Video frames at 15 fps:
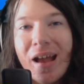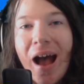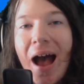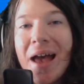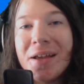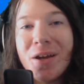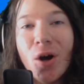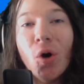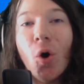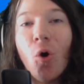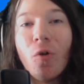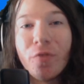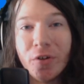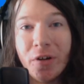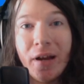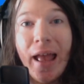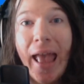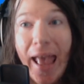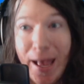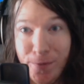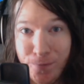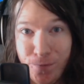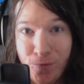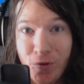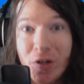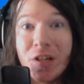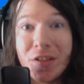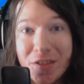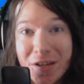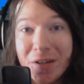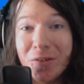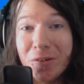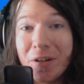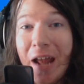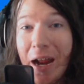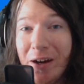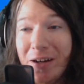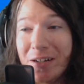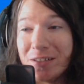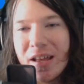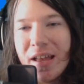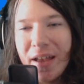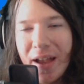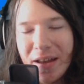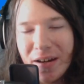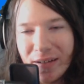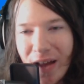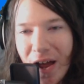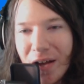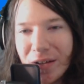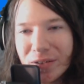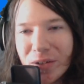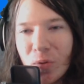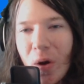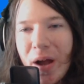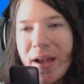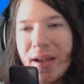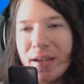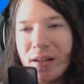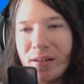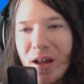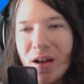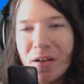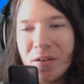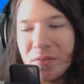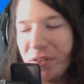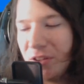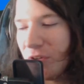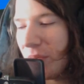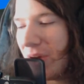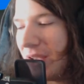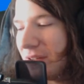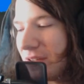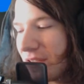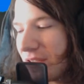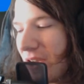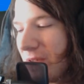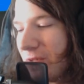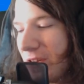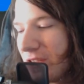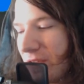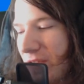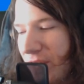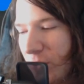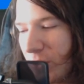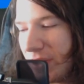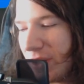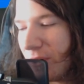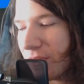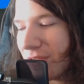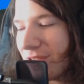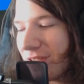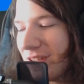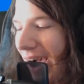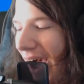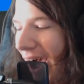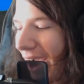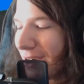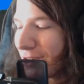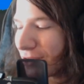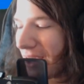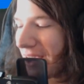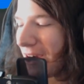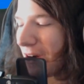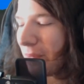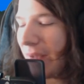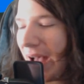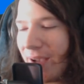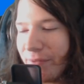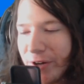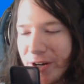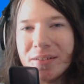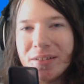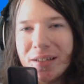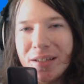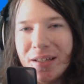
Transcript: I go over every single character. And along the way, along, you know, my discoveries of everyone else, I try out Maverick.